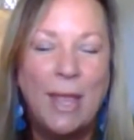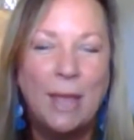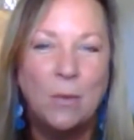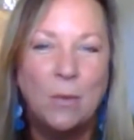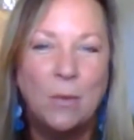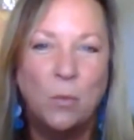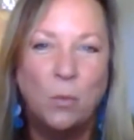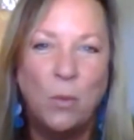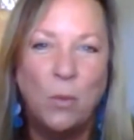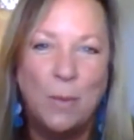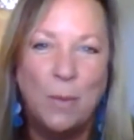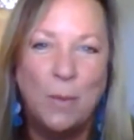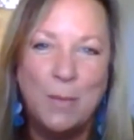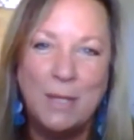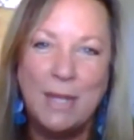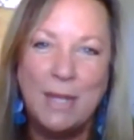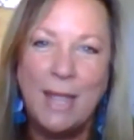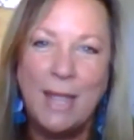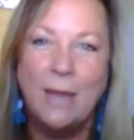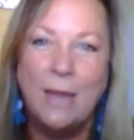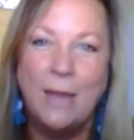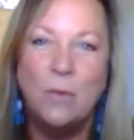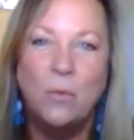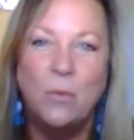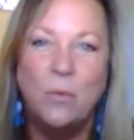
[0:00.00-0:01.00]
at
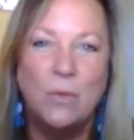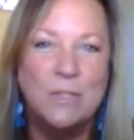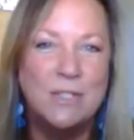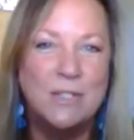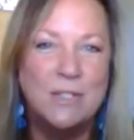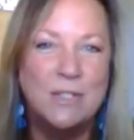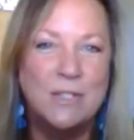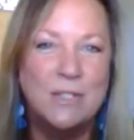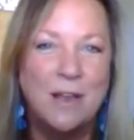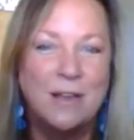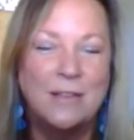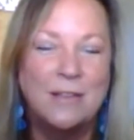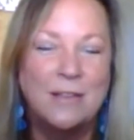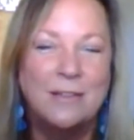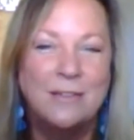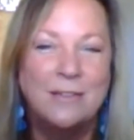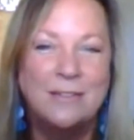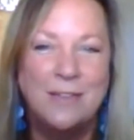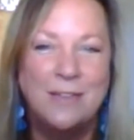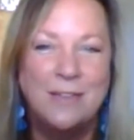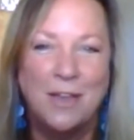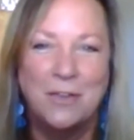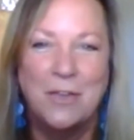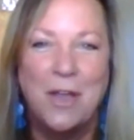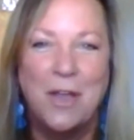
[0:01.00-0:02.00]

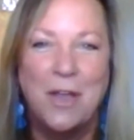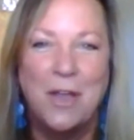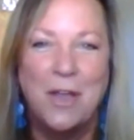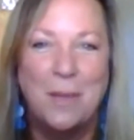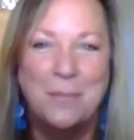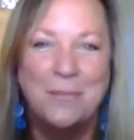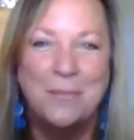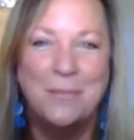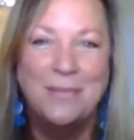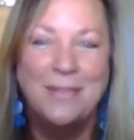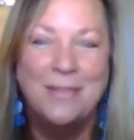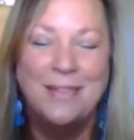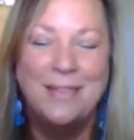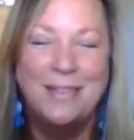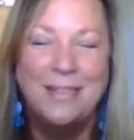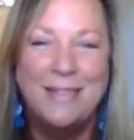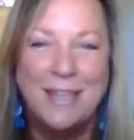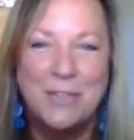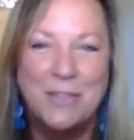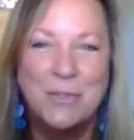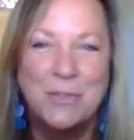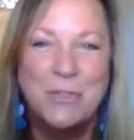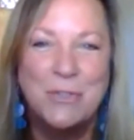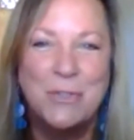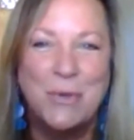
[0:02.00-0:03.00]
womenatwoodstock.com.
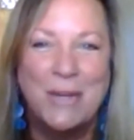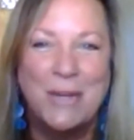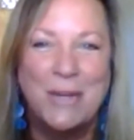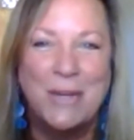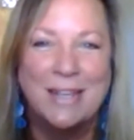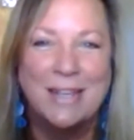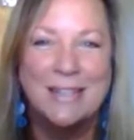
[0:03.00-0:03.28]
Thanks for joining